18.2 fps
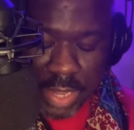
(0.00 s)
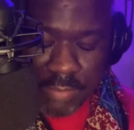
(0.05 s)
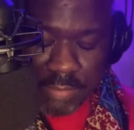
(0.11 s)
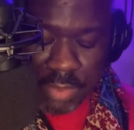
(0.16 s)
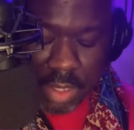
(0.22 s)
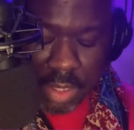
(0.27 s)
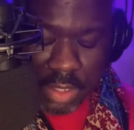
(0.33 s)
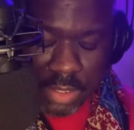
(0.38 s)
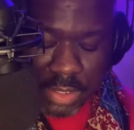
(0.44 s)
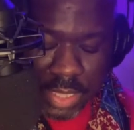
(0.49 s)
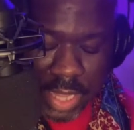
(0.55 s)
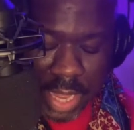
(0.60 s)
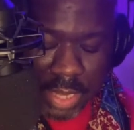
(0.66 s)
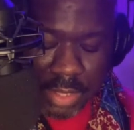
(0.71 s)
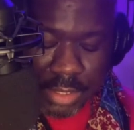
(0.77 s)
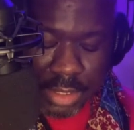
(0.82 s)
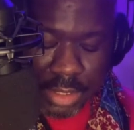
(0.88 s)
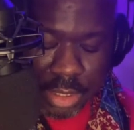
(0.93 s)
left on a
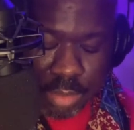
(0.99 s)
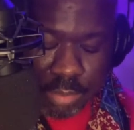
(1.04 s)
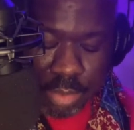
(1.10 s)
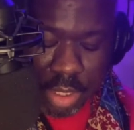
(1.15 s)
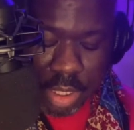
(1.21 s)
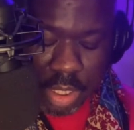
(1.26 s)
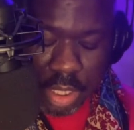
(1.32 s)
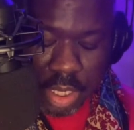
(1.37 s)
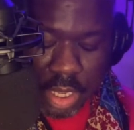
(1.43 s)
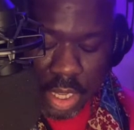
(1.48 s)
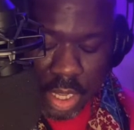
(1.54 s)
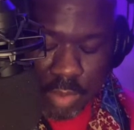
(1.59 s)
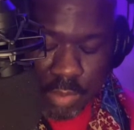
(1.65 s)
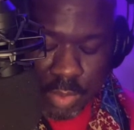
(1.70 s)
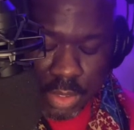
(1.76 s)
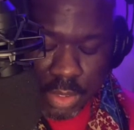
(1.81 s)
scholarship and